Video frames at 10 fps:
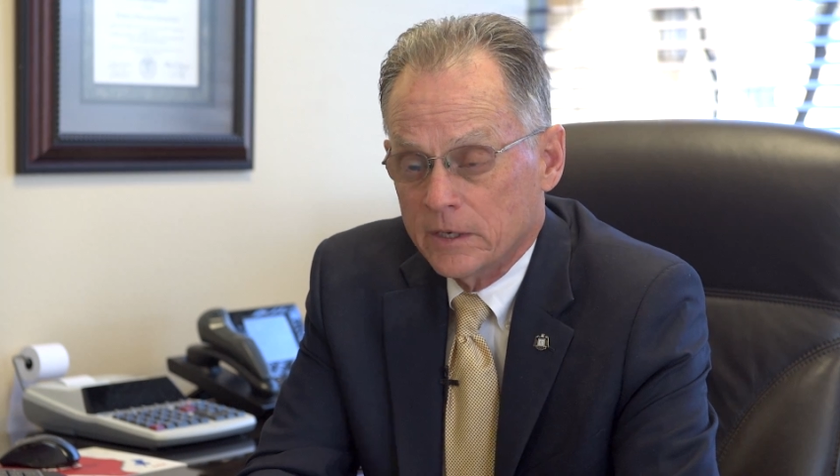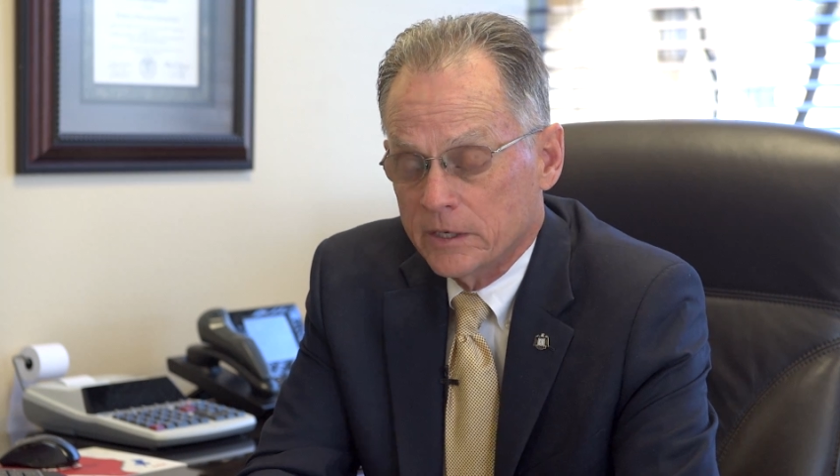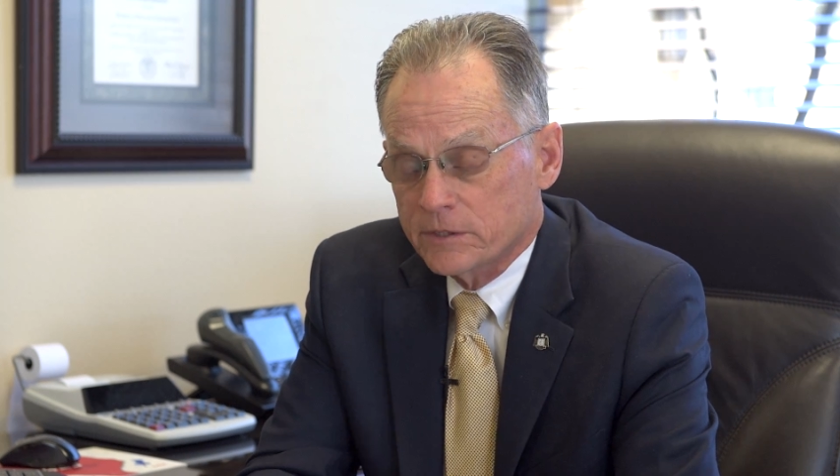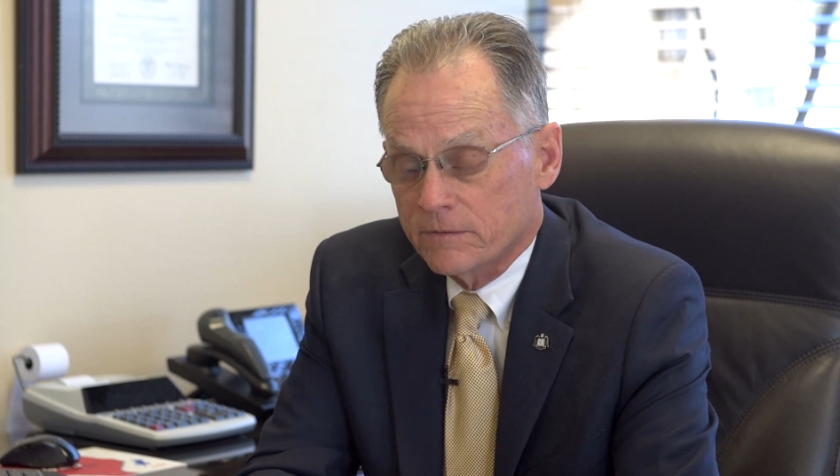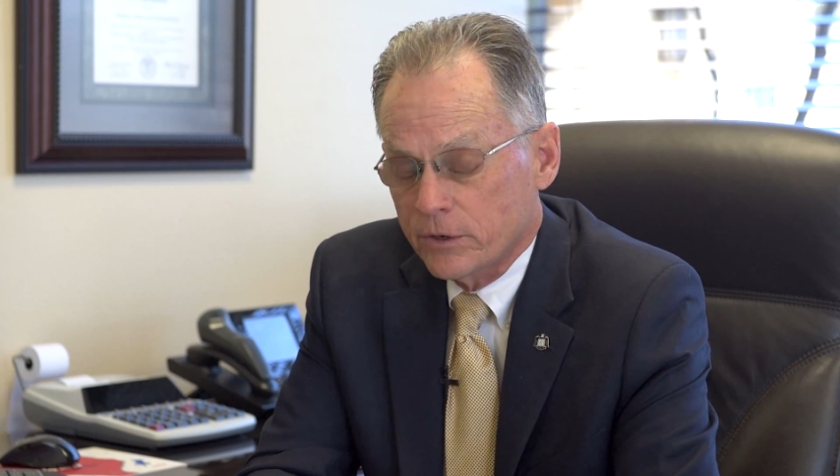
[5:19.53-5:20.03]

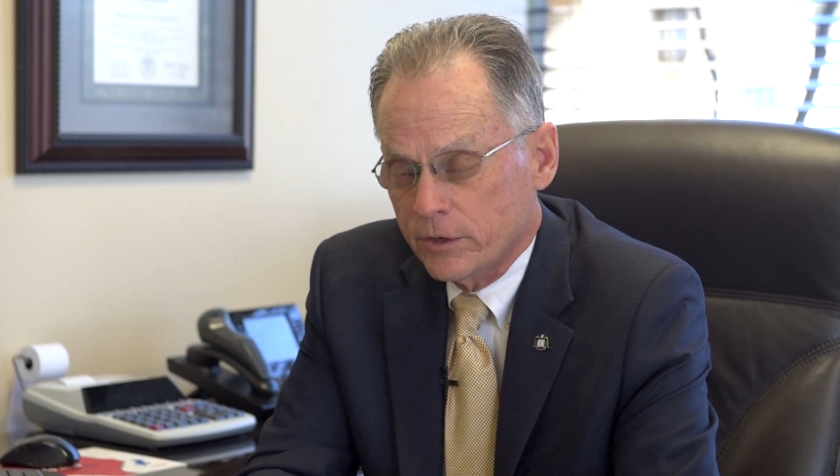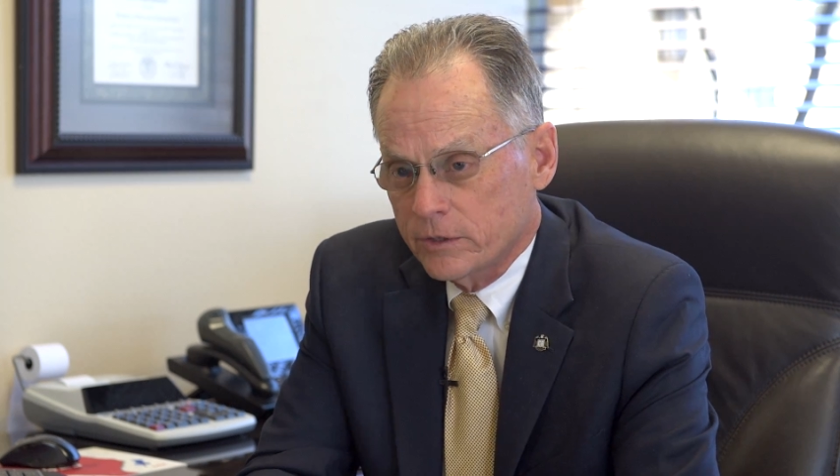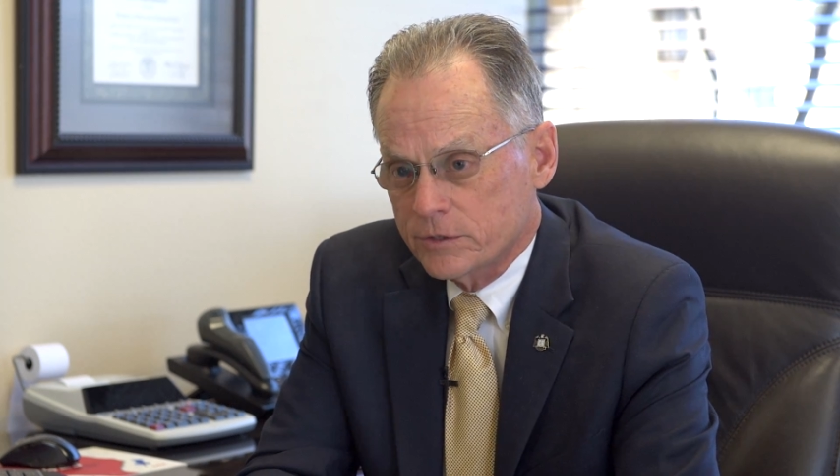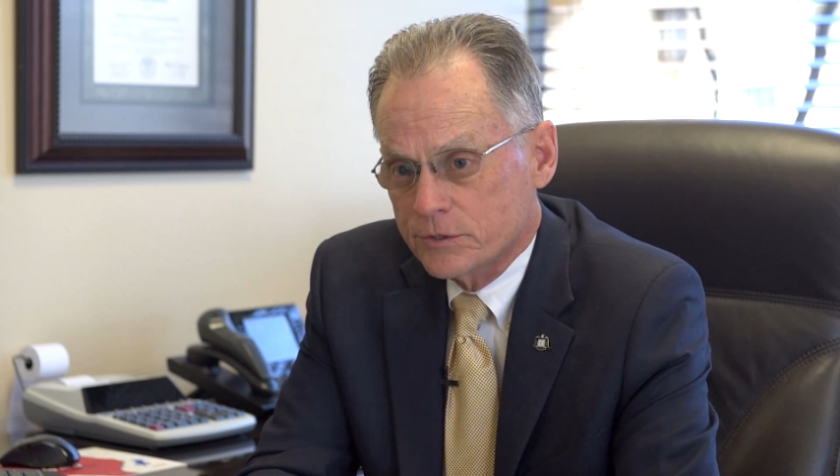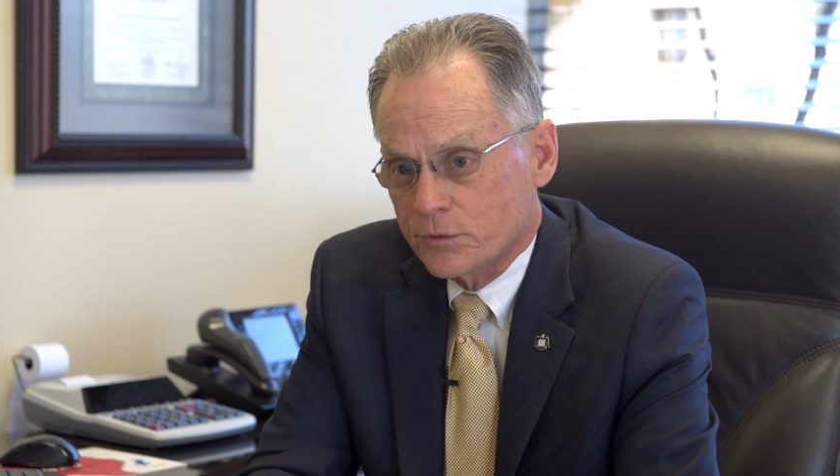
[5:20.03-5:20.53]
It's a very
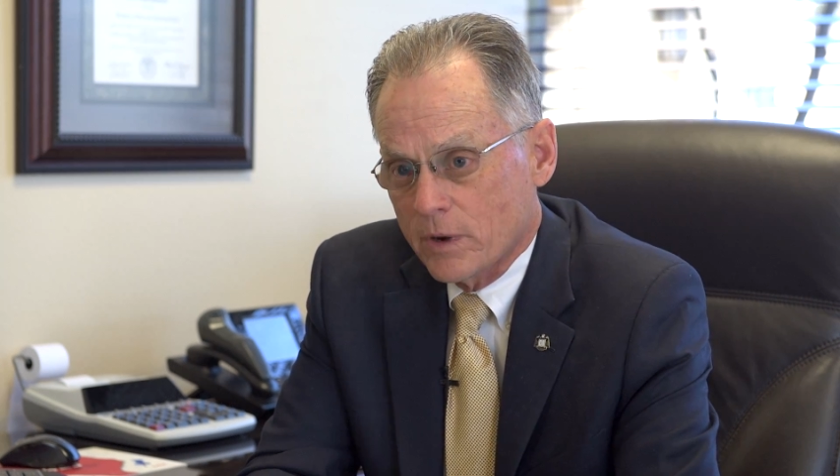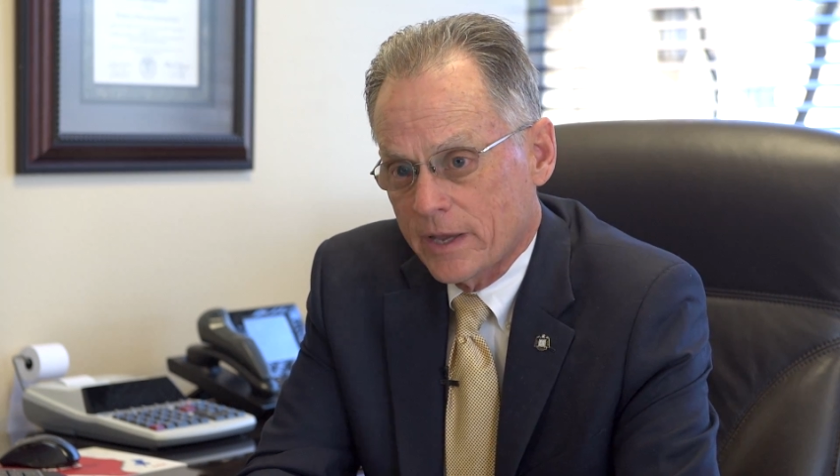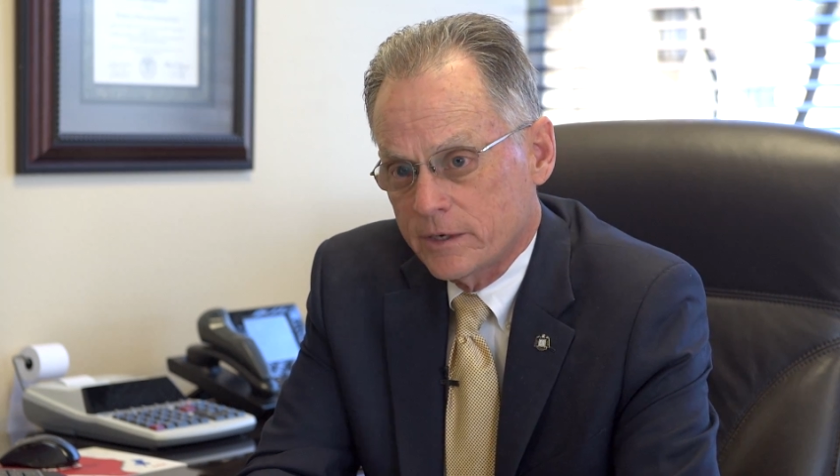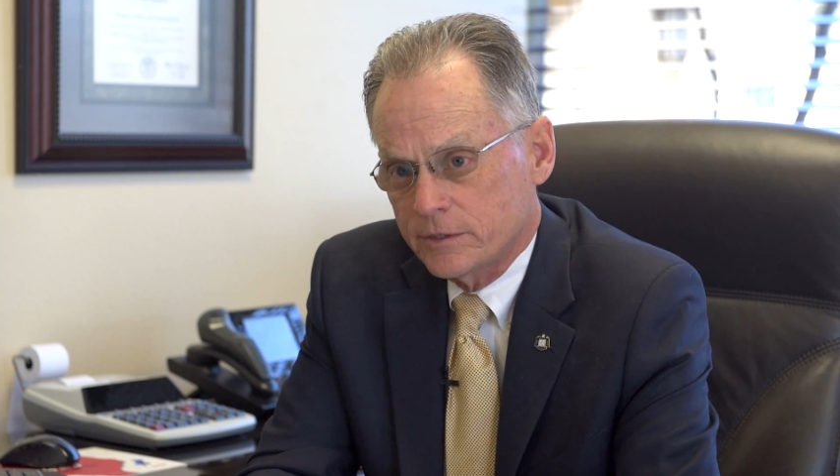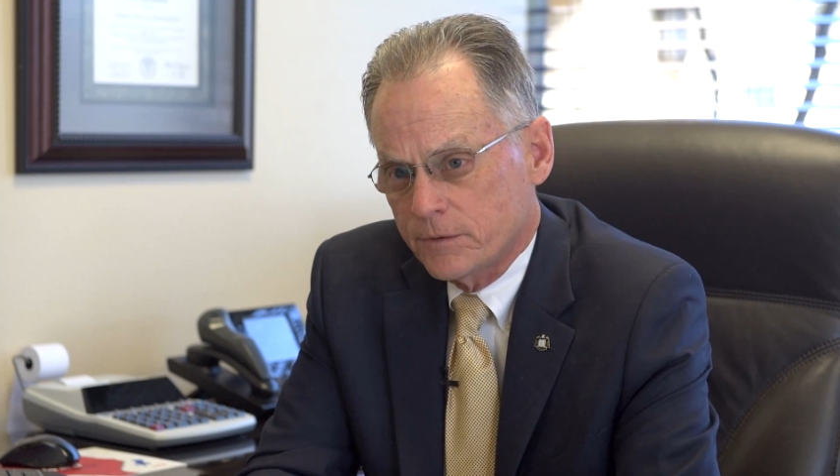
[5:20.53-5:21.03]
good
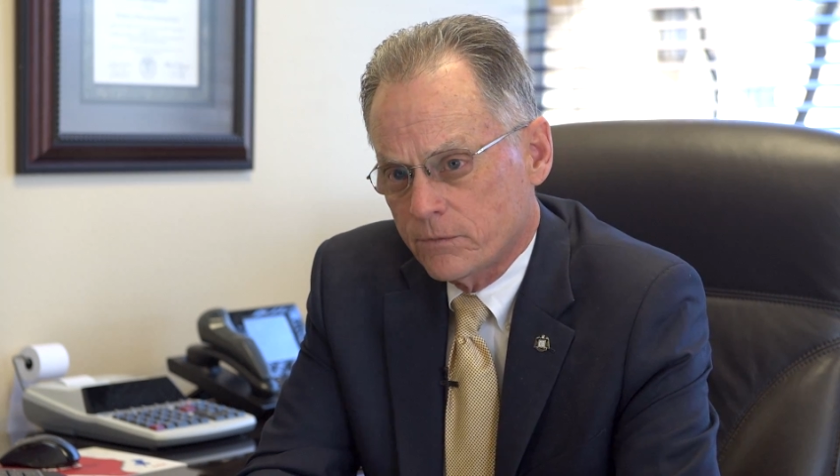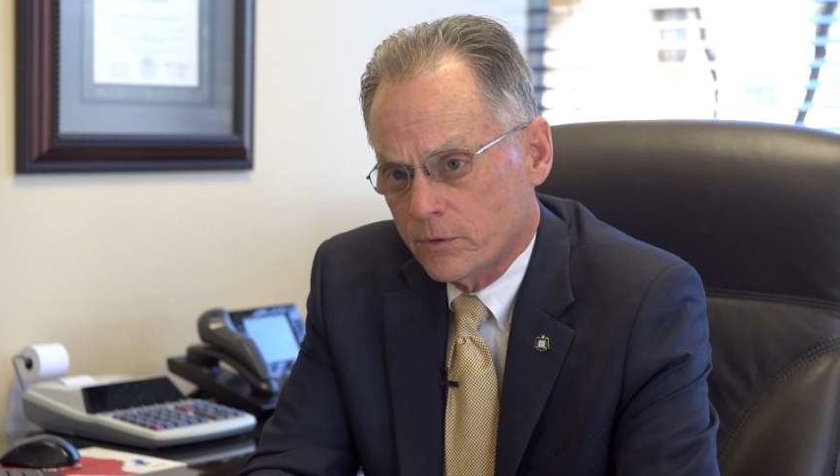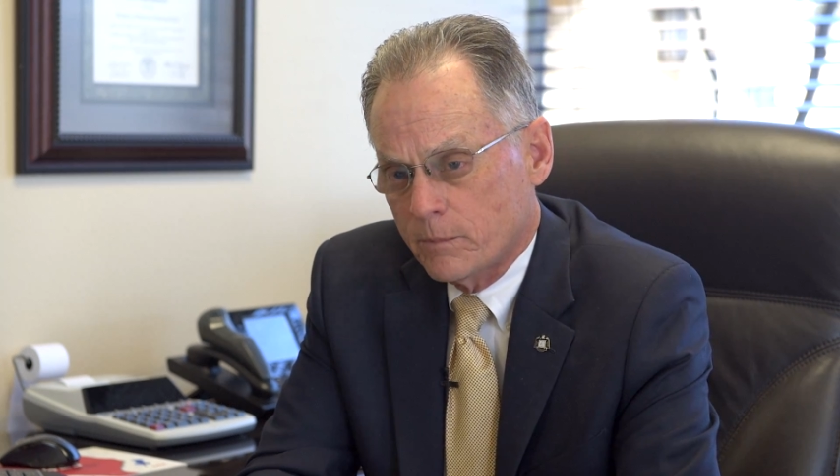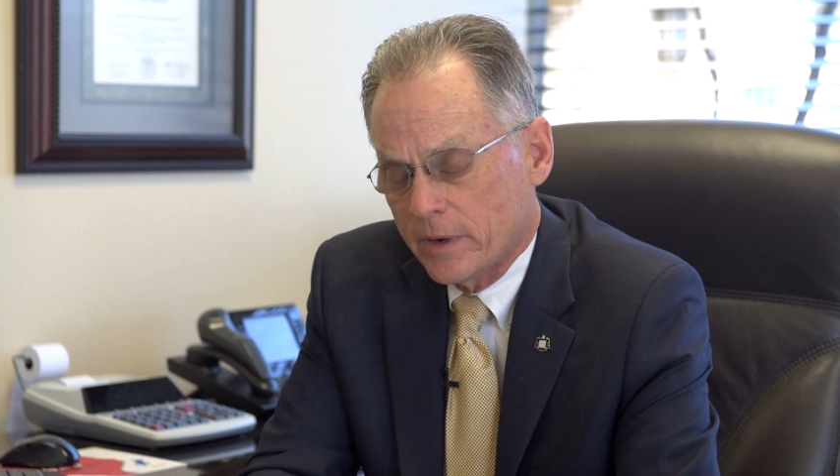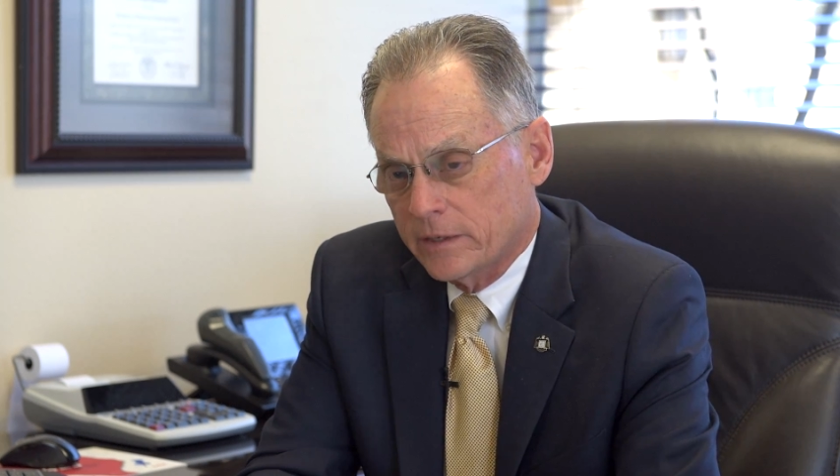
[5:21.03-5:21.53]
strategy for
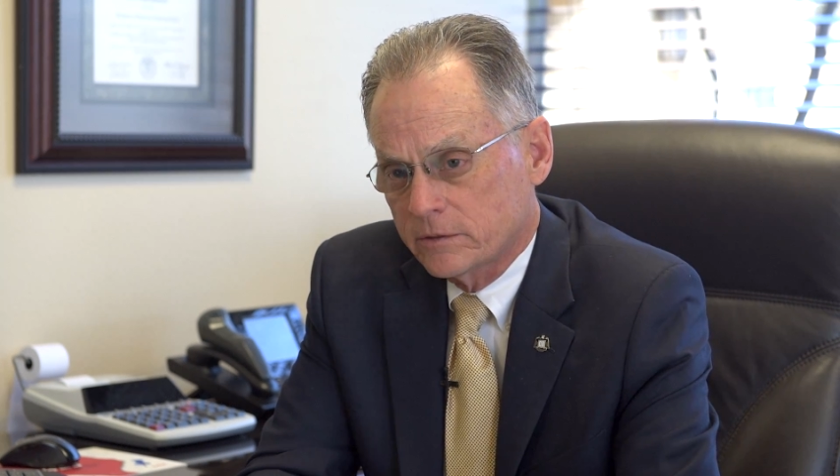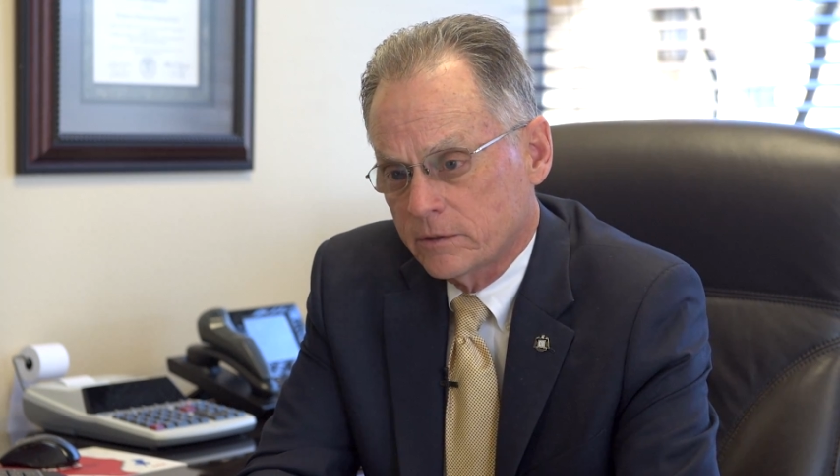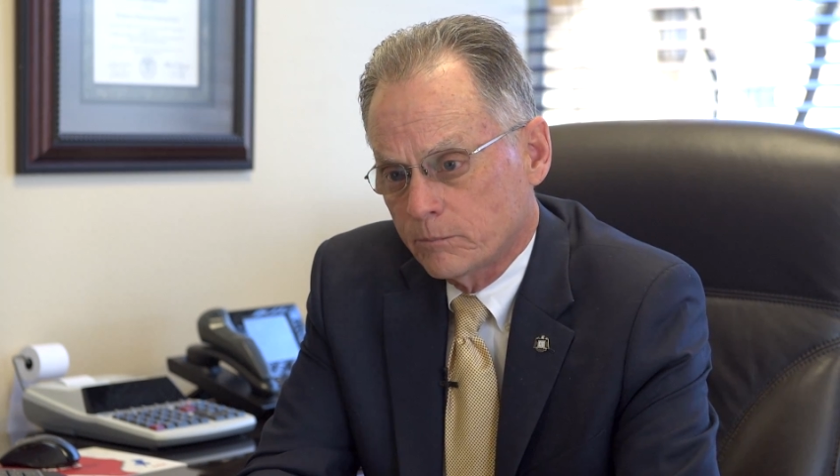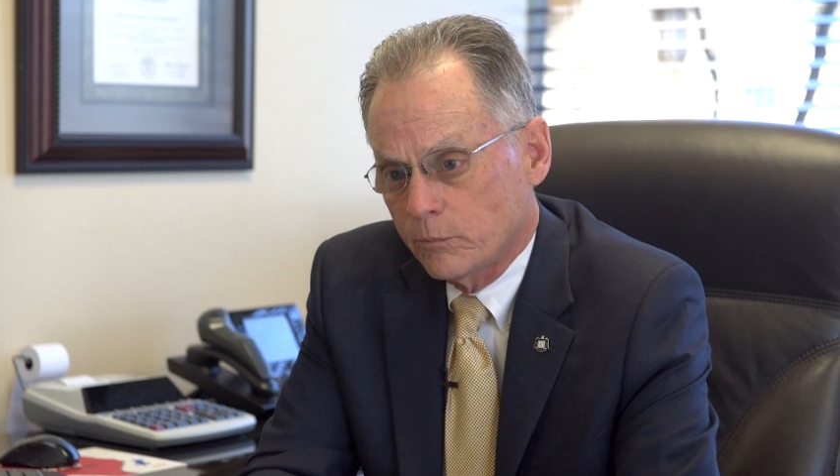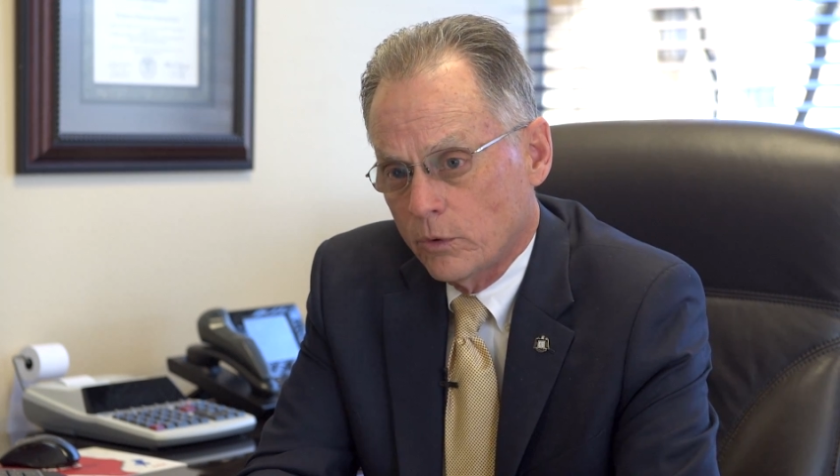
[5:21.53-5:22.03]
a bank to
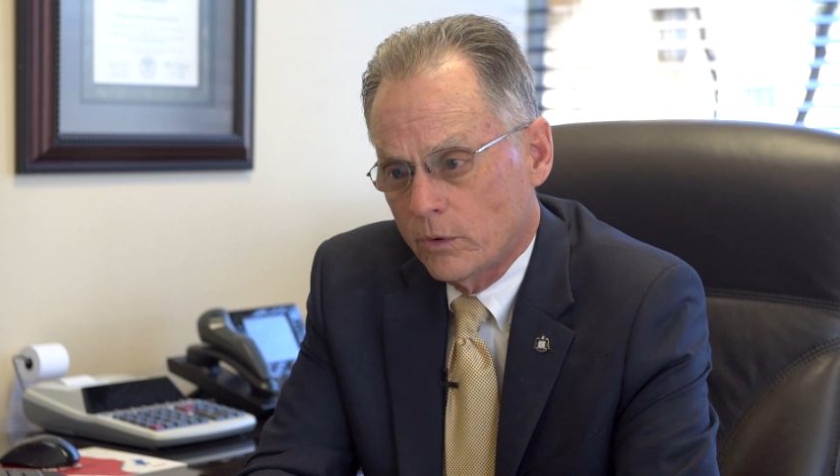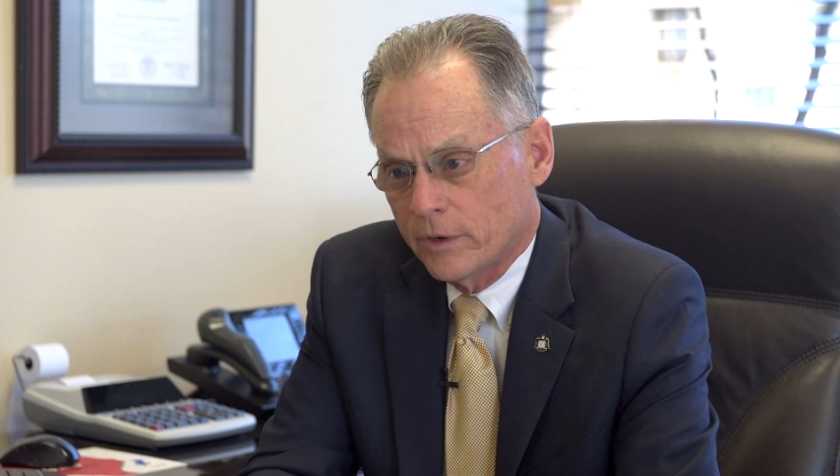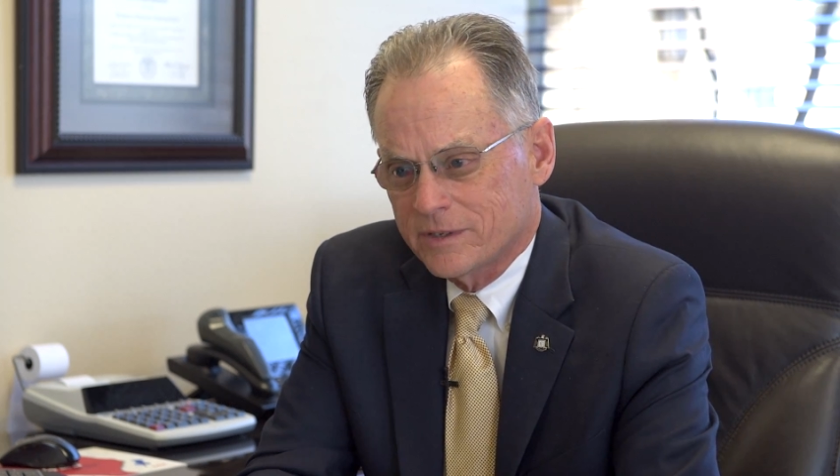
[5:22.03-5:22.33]
employ.